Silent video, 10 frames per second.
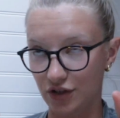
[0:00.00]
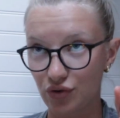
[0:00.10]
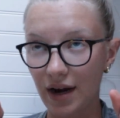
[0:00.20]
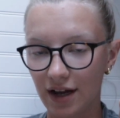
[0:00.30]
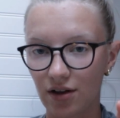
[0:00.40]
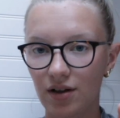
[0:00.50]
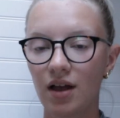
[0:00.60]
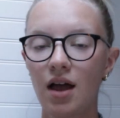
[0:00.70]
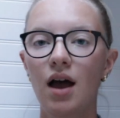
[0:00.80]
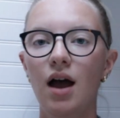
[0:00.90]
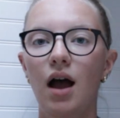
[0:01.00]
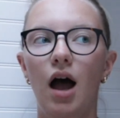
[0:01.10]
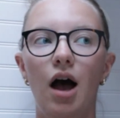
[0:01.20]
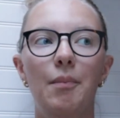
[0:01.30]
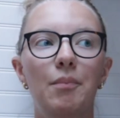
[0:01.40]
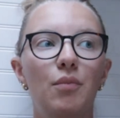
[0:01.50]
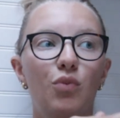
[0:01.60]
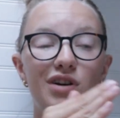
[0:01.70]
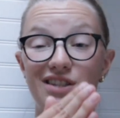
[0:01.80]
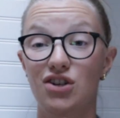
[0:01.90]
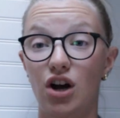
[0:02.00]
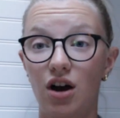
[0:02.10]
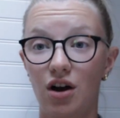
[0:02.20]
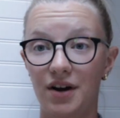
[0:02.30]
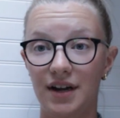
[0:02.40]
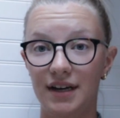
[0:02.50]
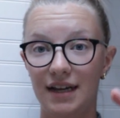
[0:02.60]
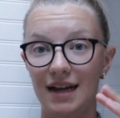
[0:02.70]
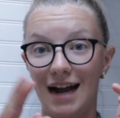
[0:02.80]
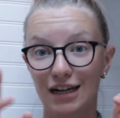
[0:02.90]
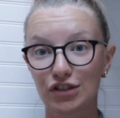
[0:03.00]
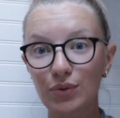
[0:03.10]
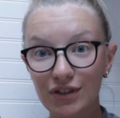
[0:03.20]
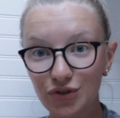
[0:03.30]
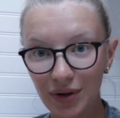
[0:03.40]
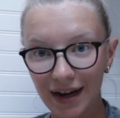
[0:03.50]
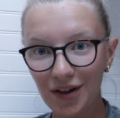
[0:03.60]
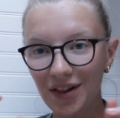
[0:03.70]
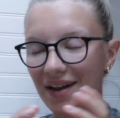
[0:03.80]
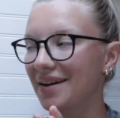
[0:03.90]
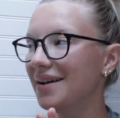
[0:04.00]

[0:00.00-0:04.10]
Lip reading: trail was not on an actual trail.